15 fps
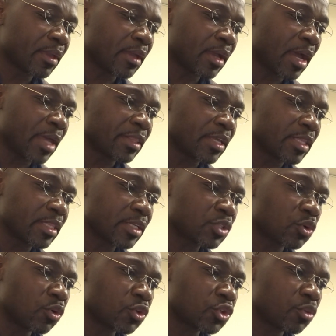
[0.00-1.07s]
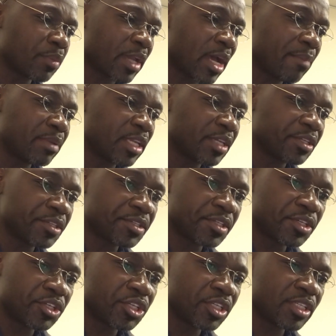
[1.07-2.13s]
I think that's going to be cabinet
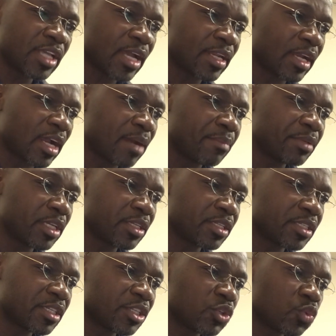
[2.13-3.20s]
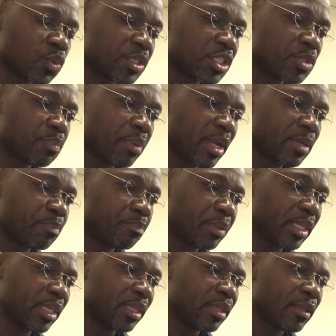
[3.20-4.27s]
decisions, under cabinet decisions, which is part
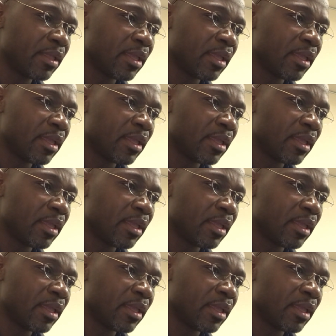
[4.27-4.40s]
B,